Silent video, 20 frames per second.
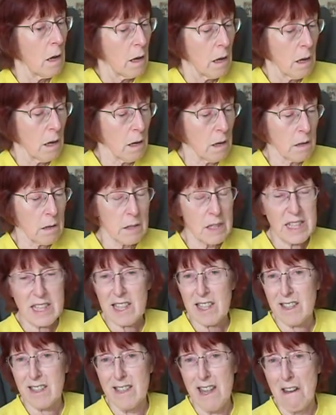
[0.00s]
Oh,
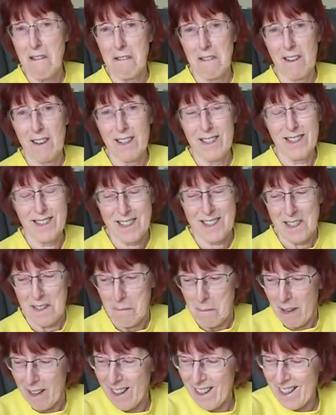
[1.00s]
it's never ending.
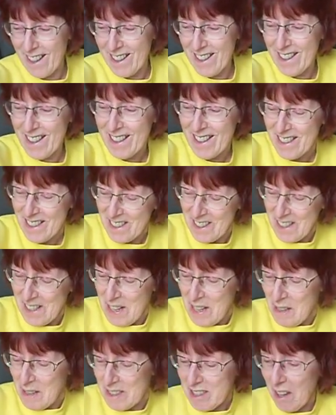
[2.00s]

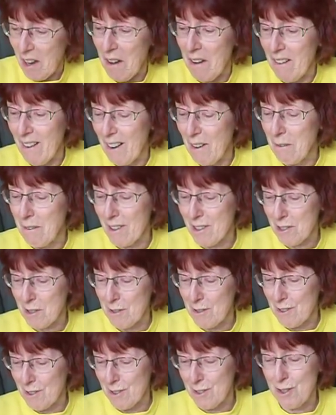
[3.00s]
So I
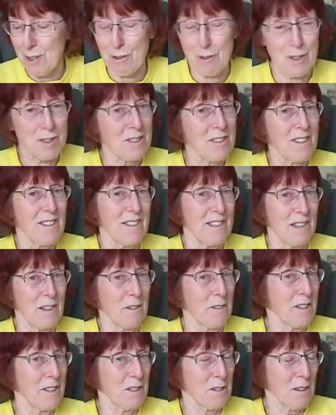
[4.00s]
wasn't just a
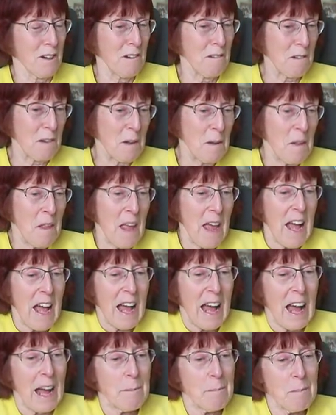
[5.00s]
lorry driver.
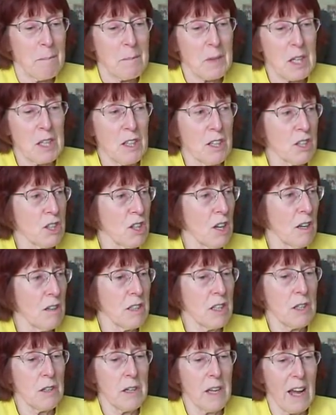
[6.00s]
I'm going to show
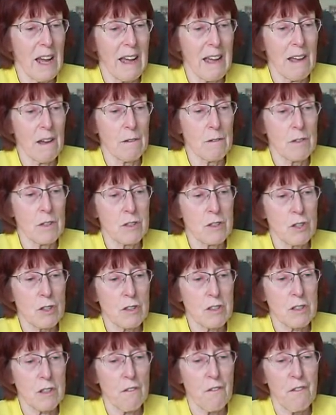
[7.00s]
you now
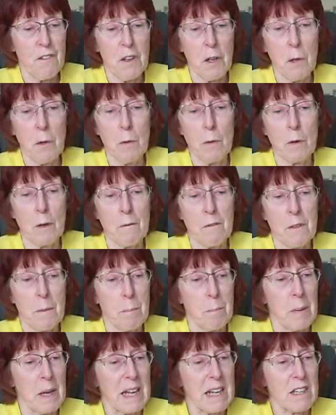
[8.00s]
just a few of the
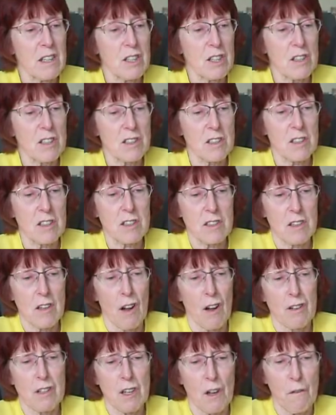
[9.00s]
pictures to
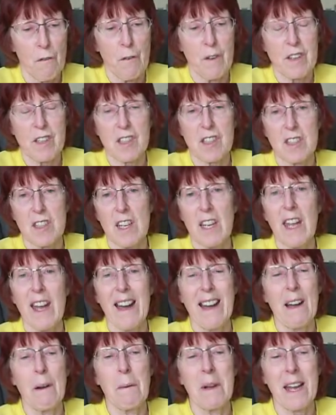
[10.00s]
start off with, see
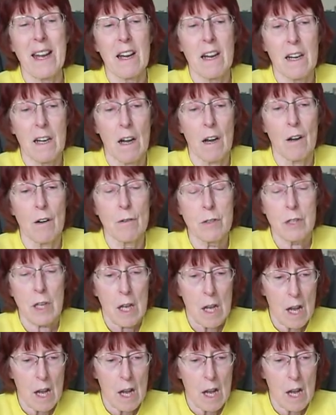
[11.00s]
how it goes.